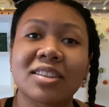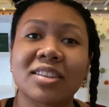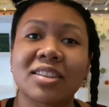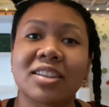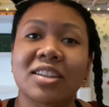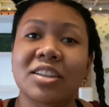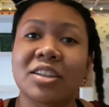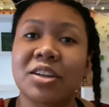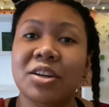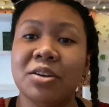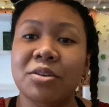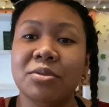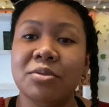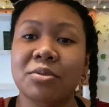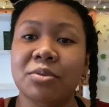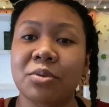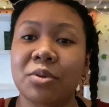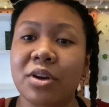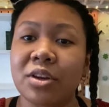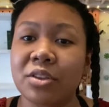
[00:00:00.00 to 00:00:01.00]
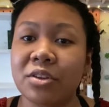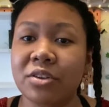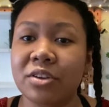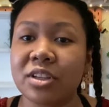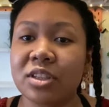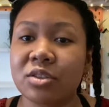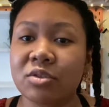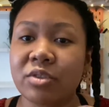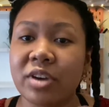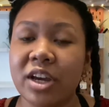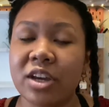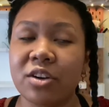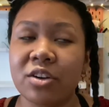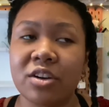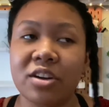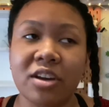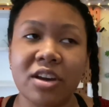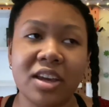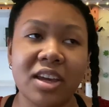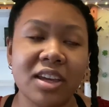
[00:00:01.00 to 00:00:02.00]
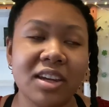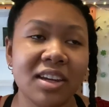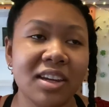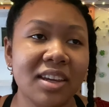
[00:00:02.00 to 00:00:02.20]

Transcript: you know, whether it's right or not,